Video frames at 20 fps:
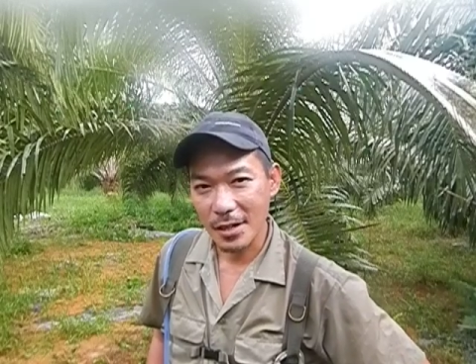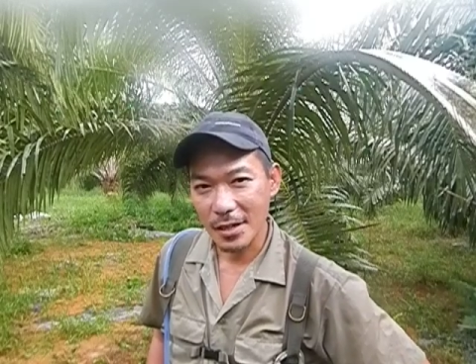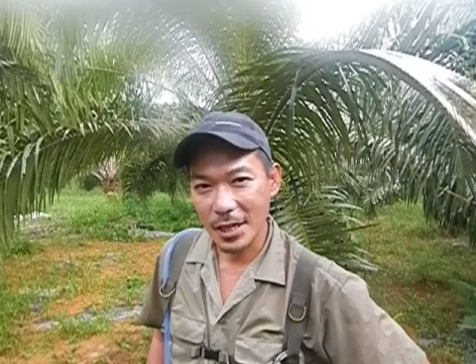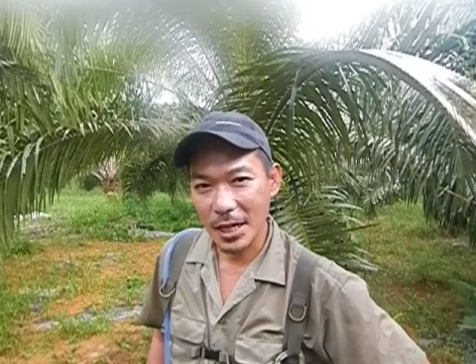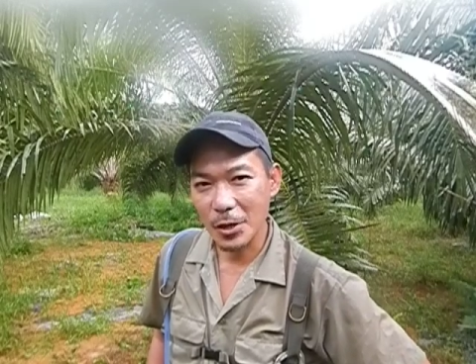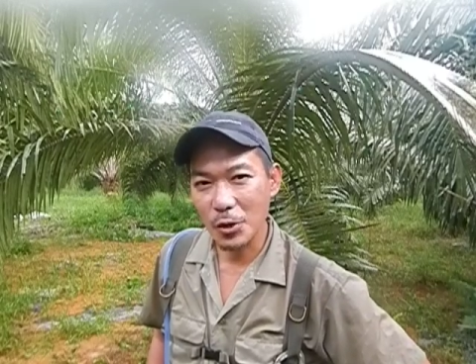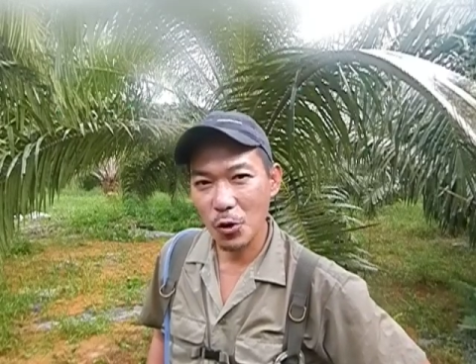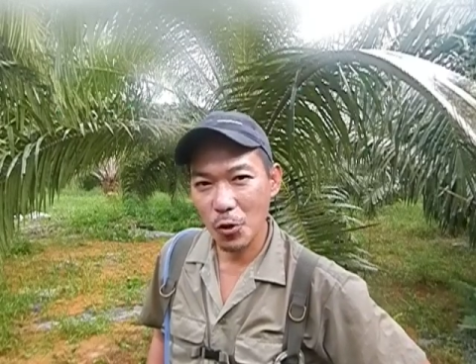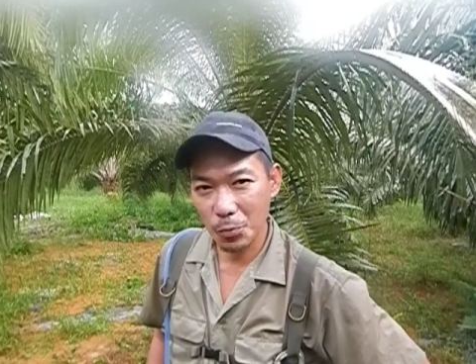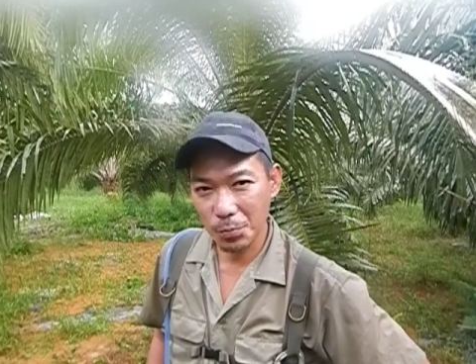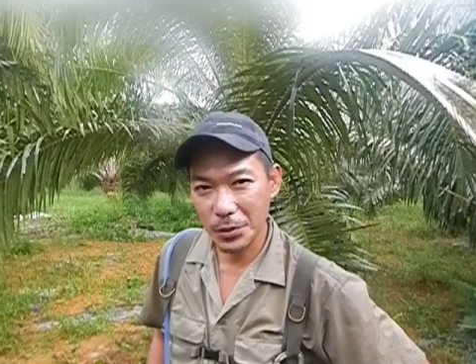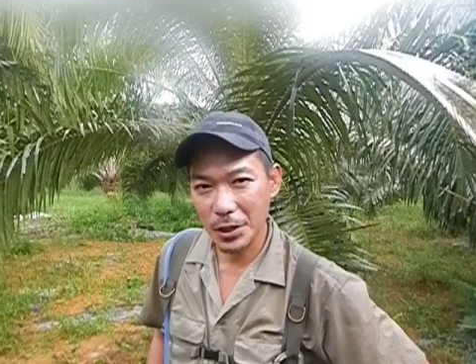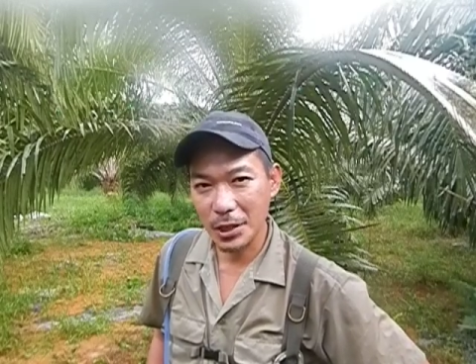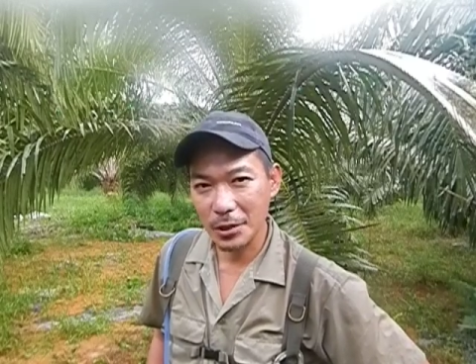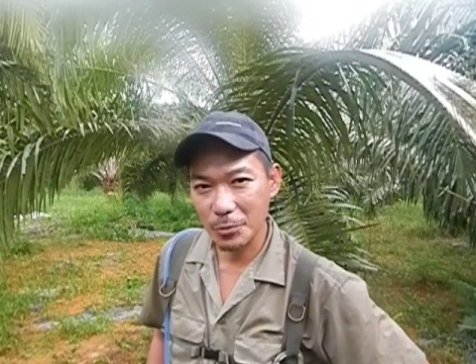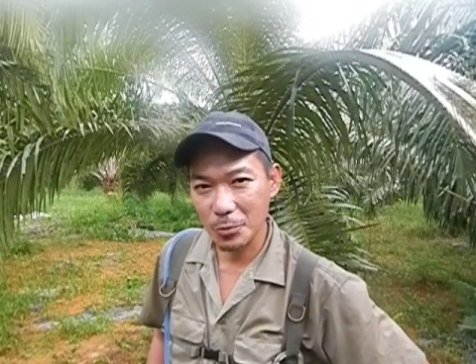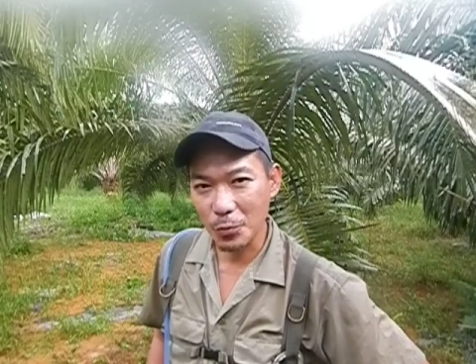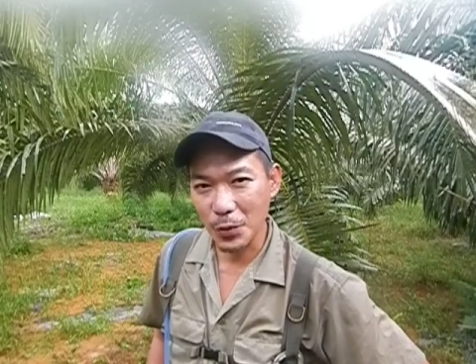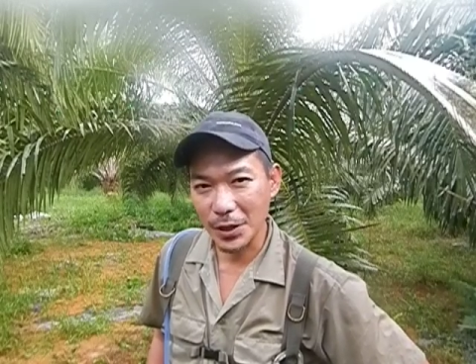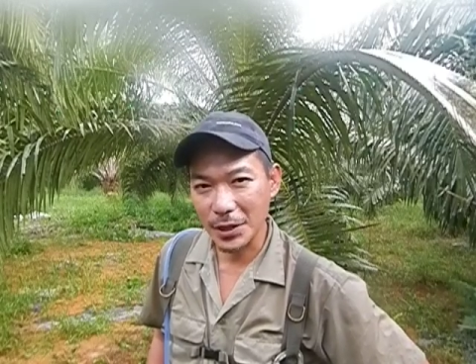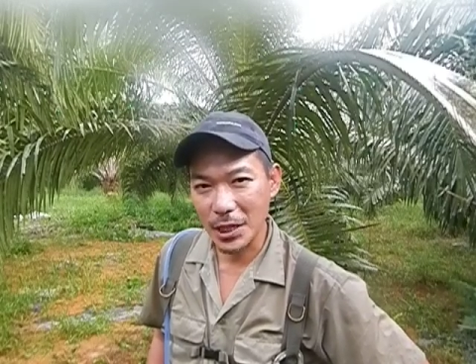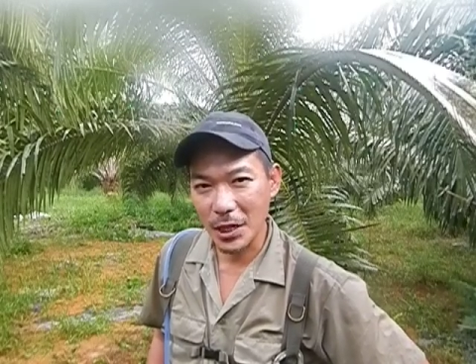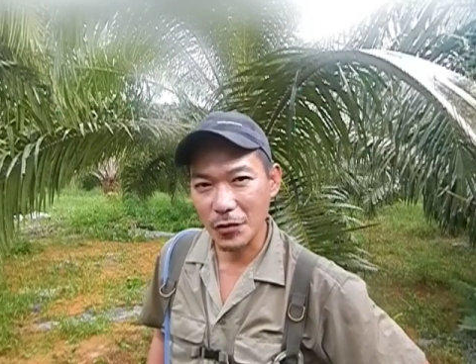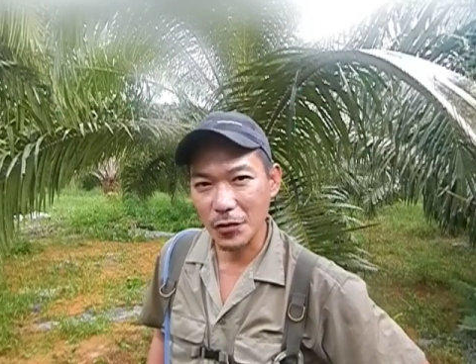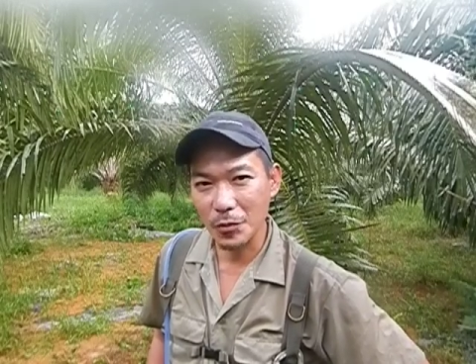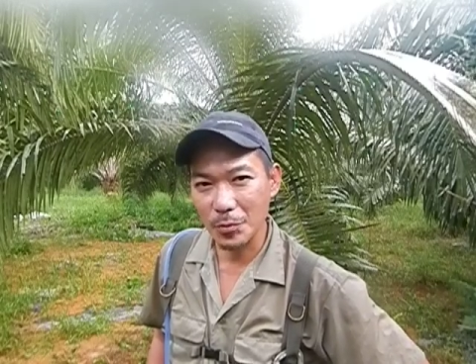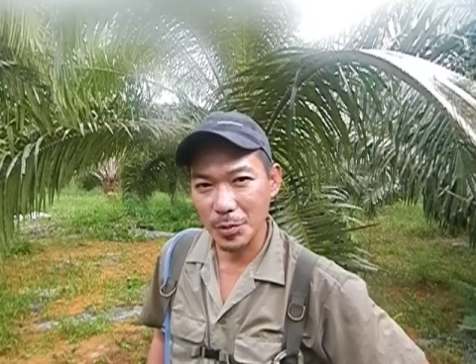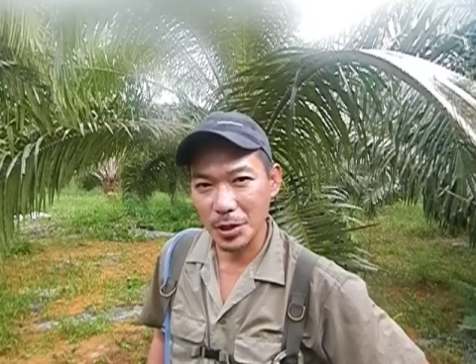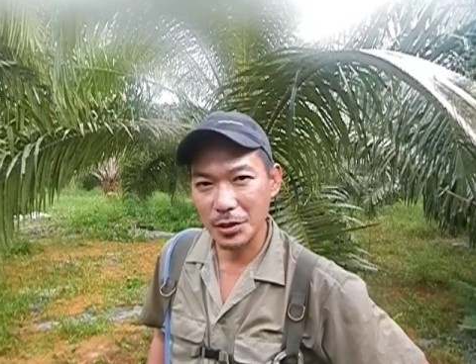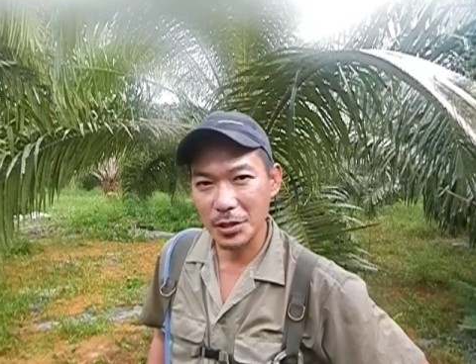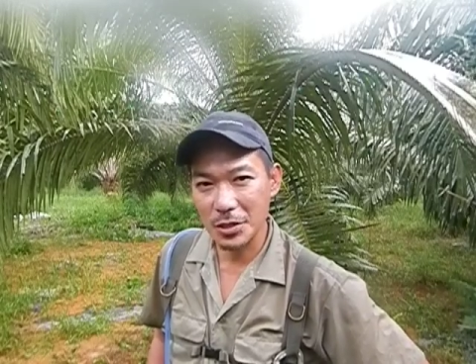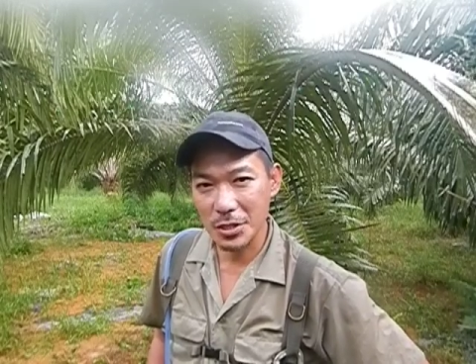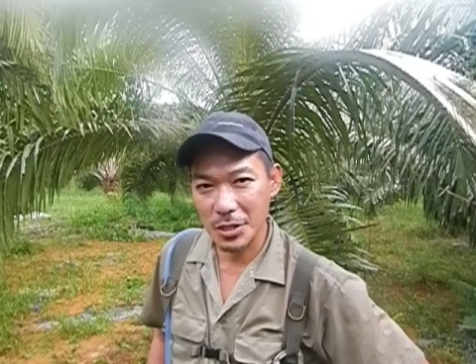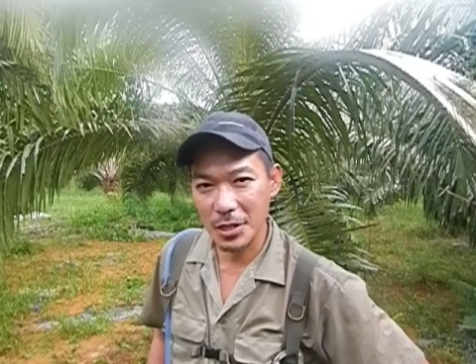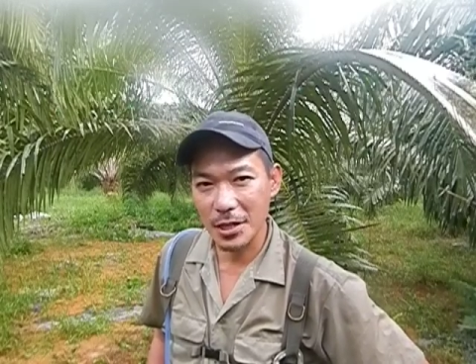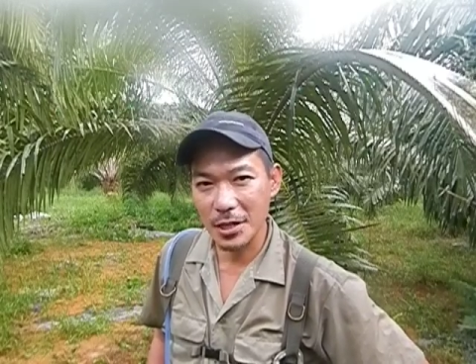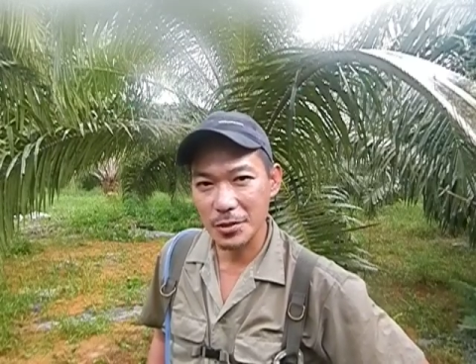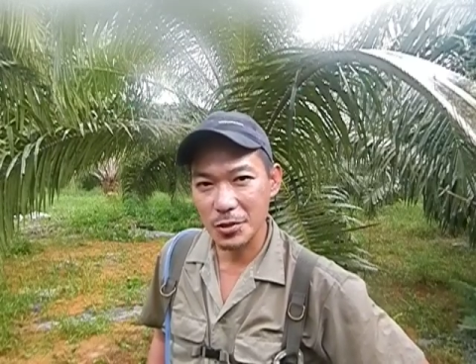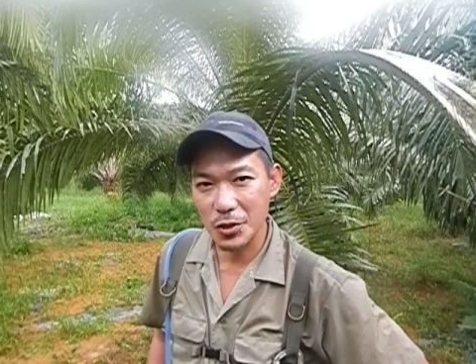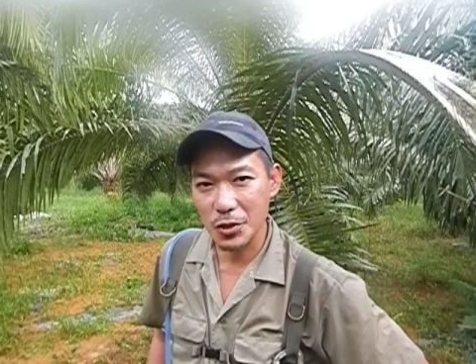And I hope that when government
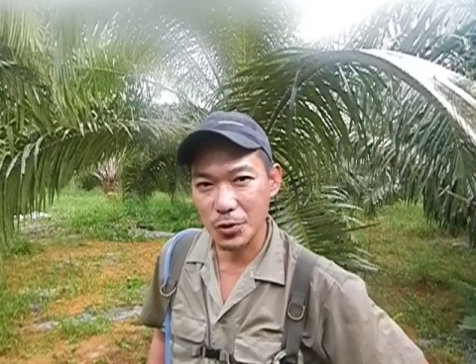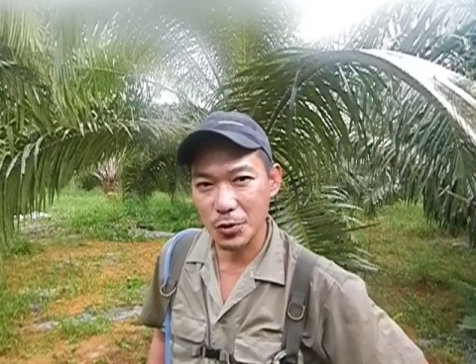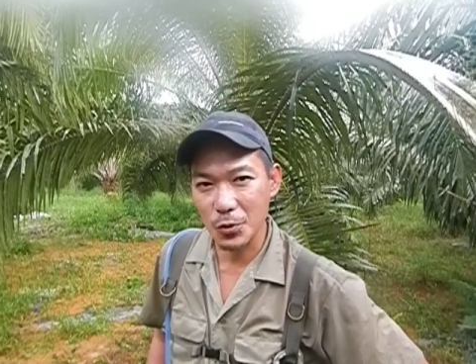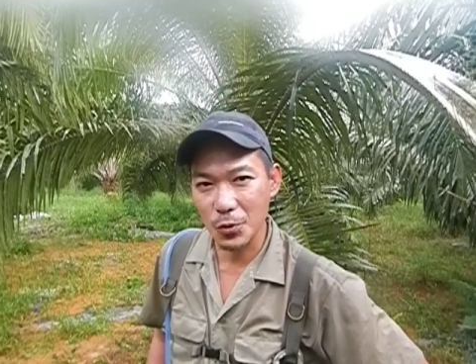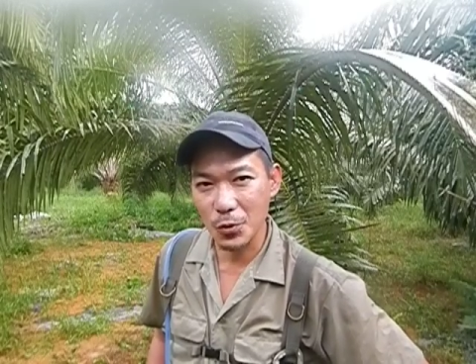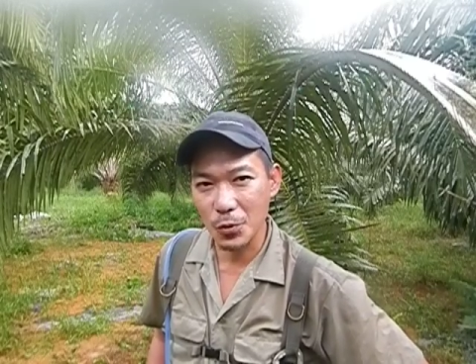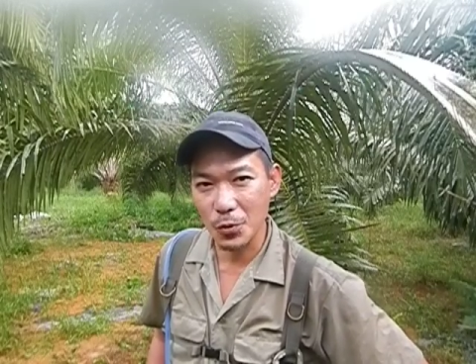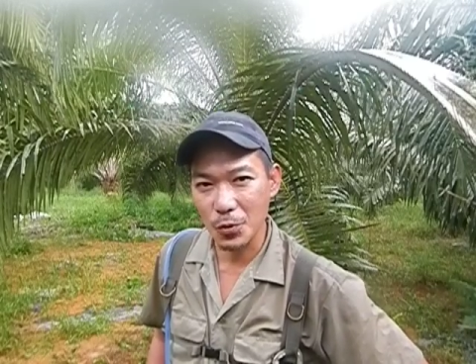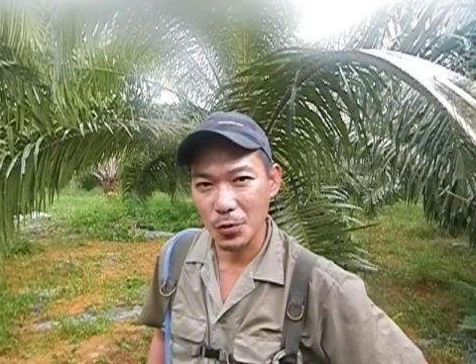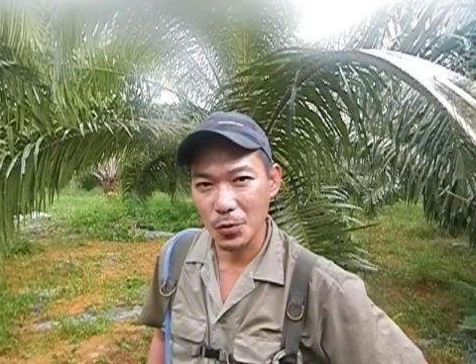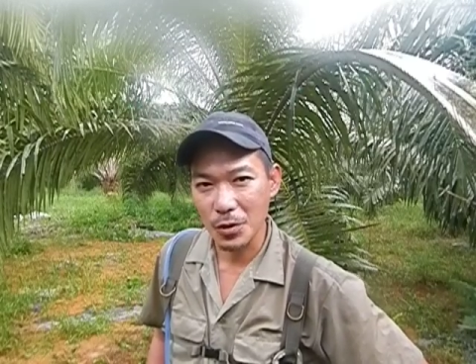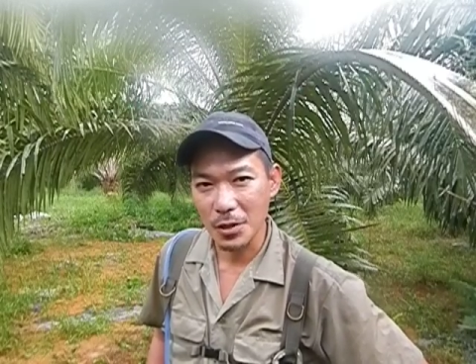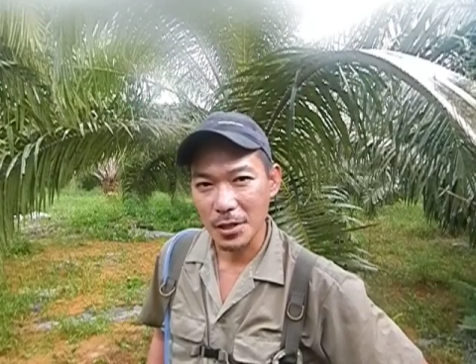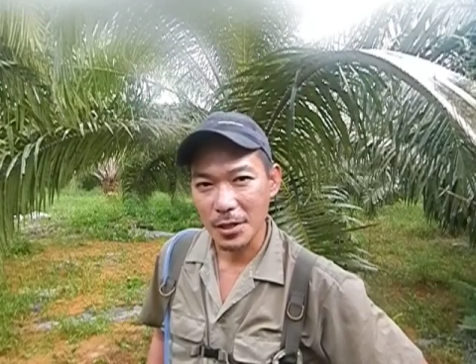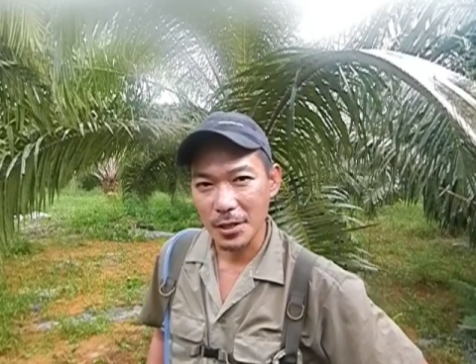decides to